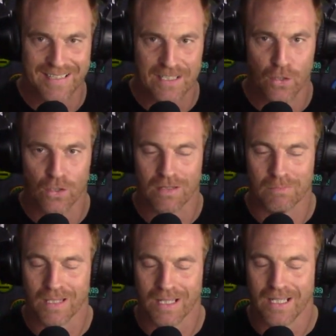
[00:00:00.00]

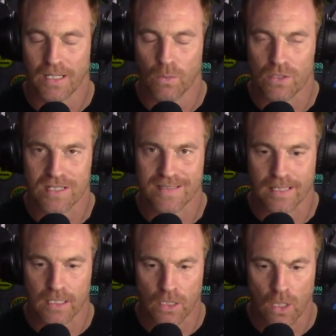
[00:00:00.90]
term which is
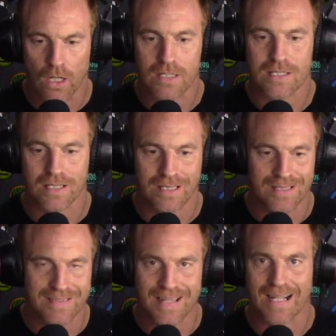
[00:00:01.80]
not
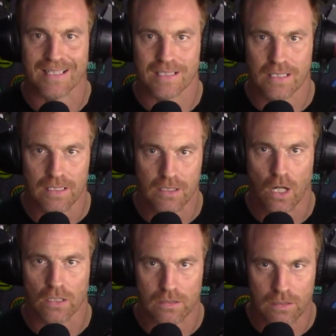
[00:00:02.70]
sex,
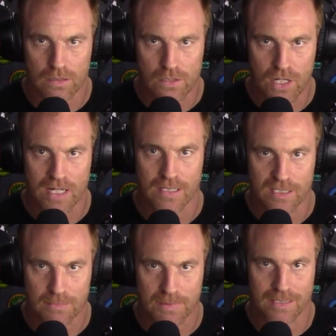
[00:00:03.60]
not gender
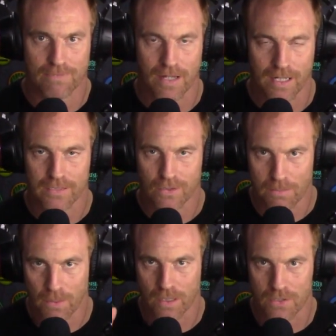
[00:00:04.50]
specific. So I
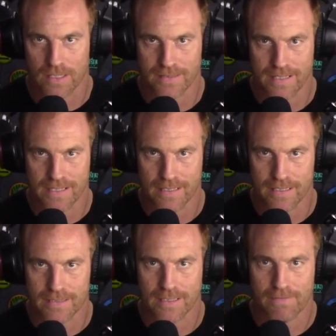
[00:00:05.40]
apologize,
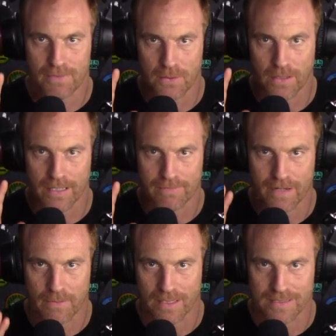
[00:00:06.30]
ladies, if you get
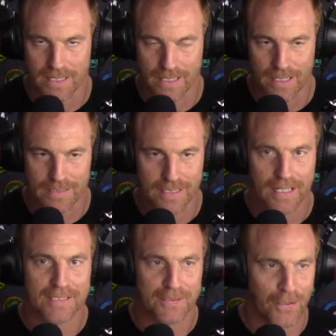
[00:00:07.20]
offended when I say guys.
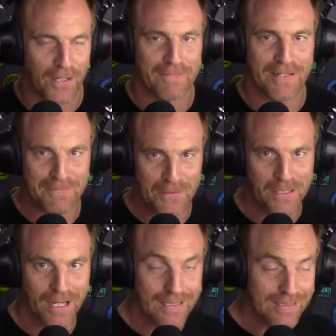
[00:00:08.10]
So if any of you
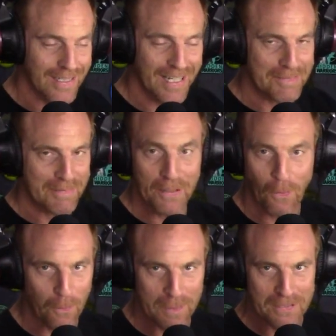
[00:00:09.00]
guys being
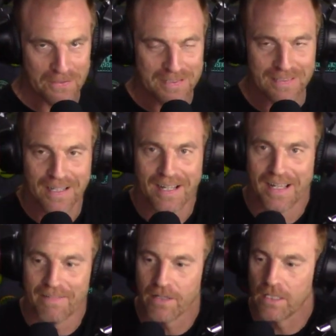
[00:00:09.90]
all patrons,
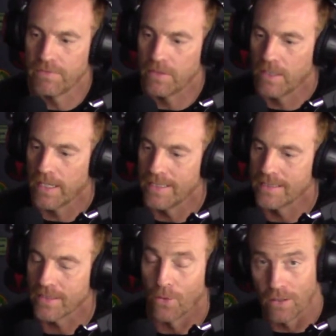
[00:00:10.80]
if any of you
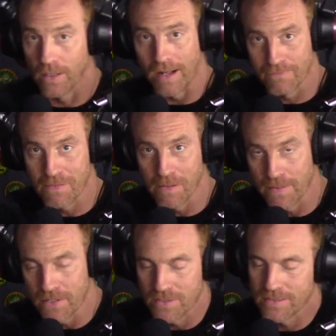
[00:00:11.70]
guys and female
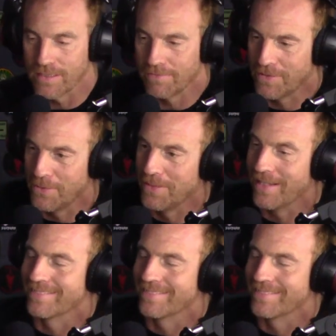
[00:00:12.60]
patrons, if you